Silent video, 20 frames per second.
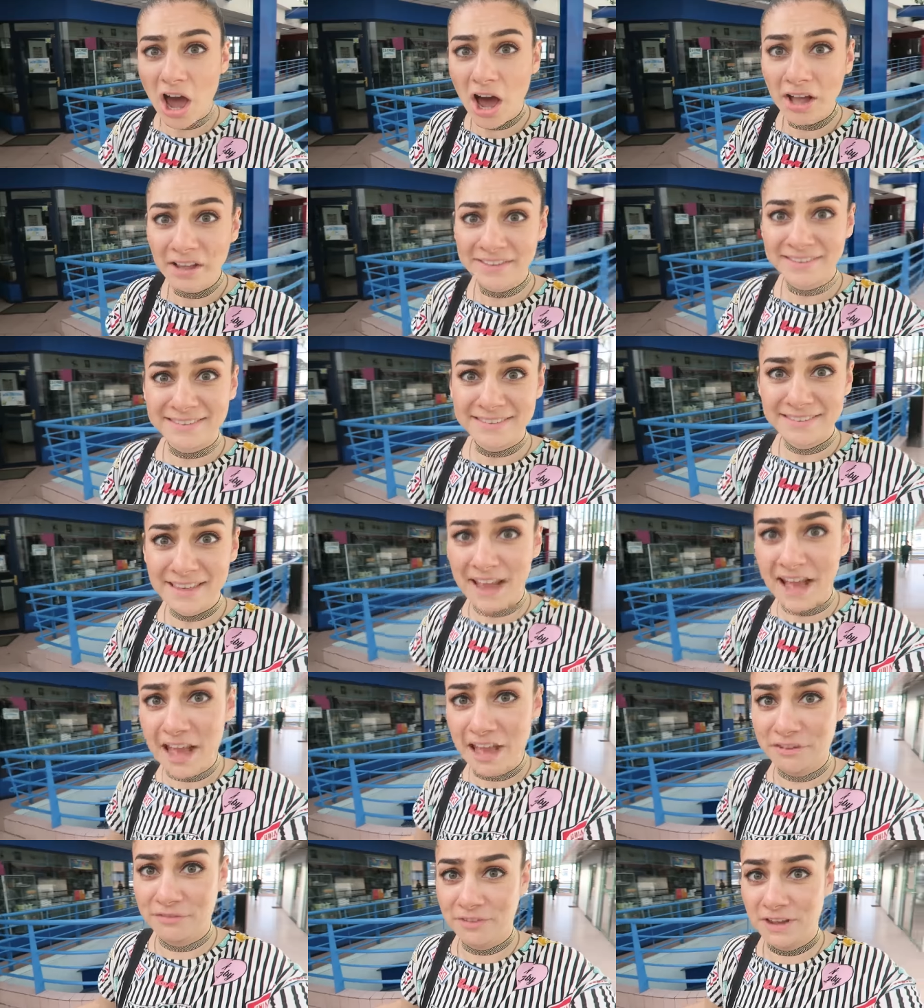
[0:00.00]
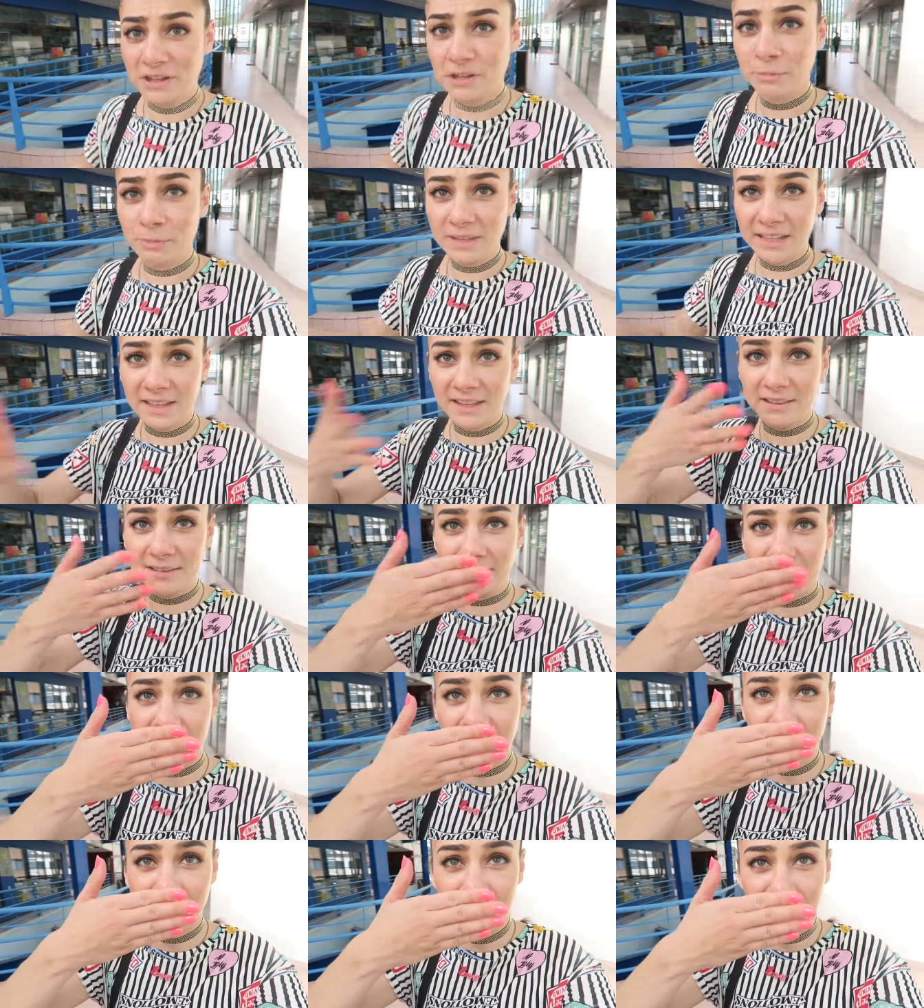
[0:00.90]
Yes, I found a place
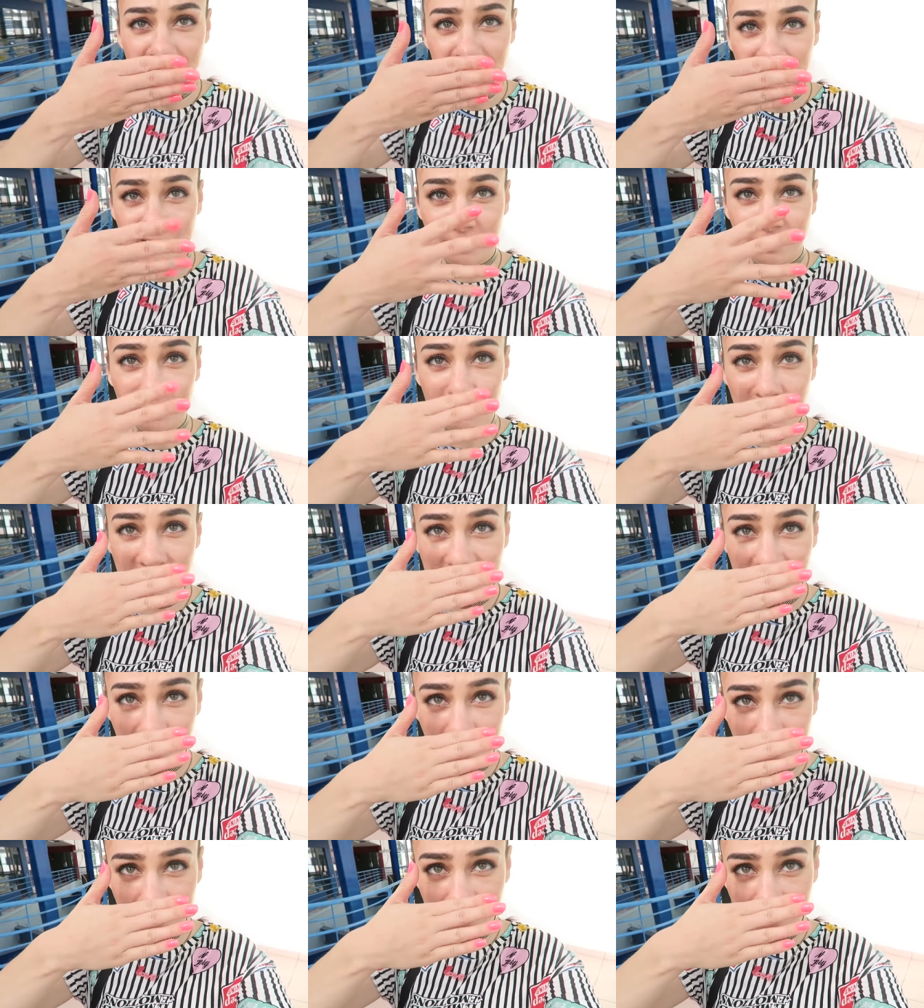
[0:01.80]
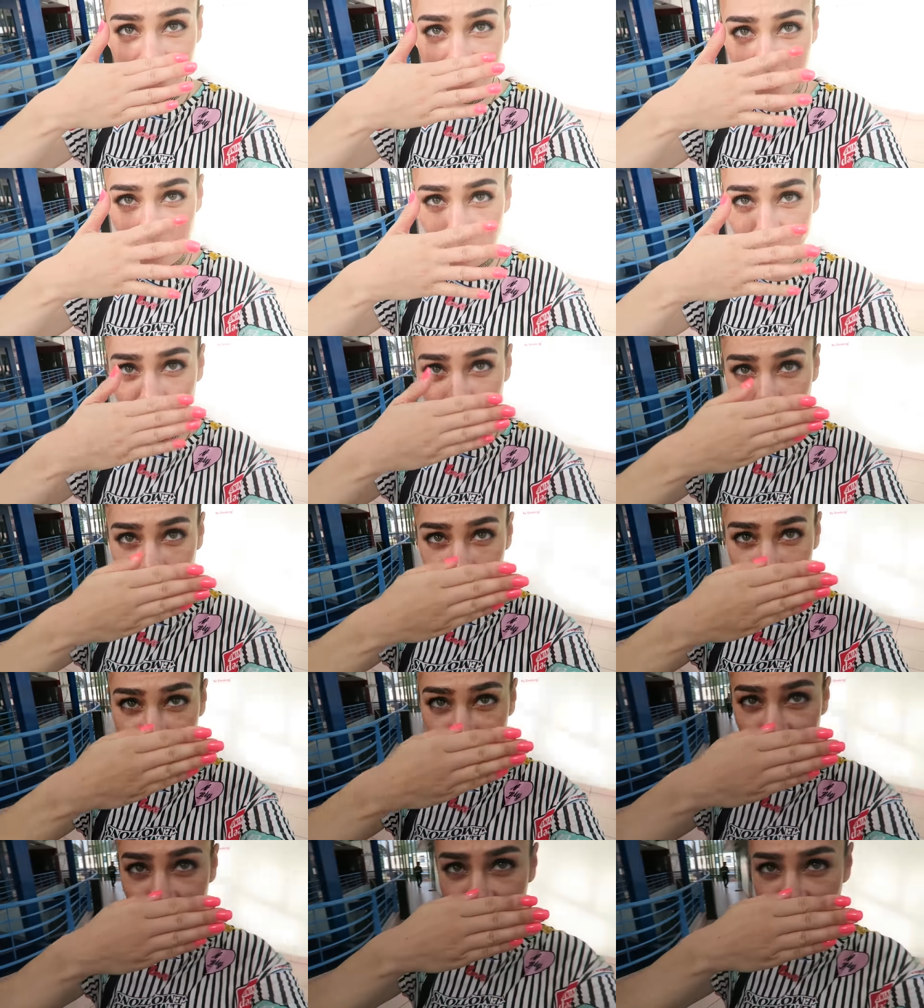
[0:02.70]
to do my nails. I'm so
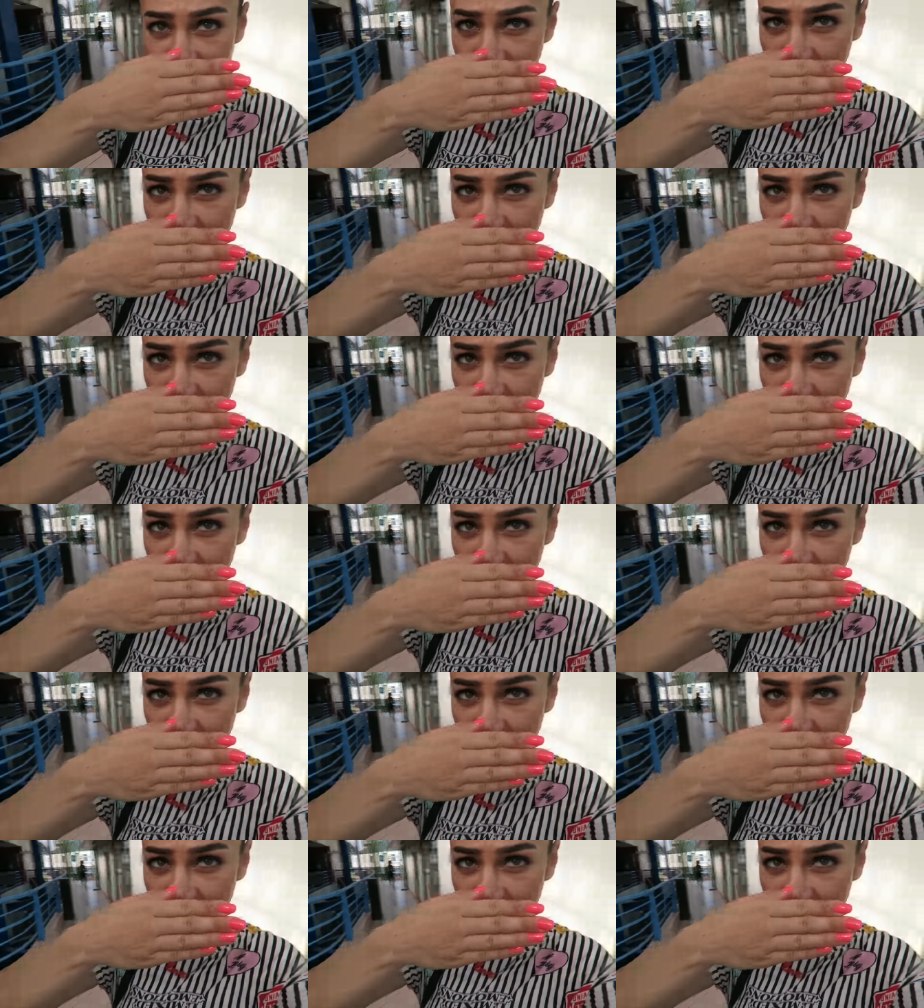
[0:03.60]
freaking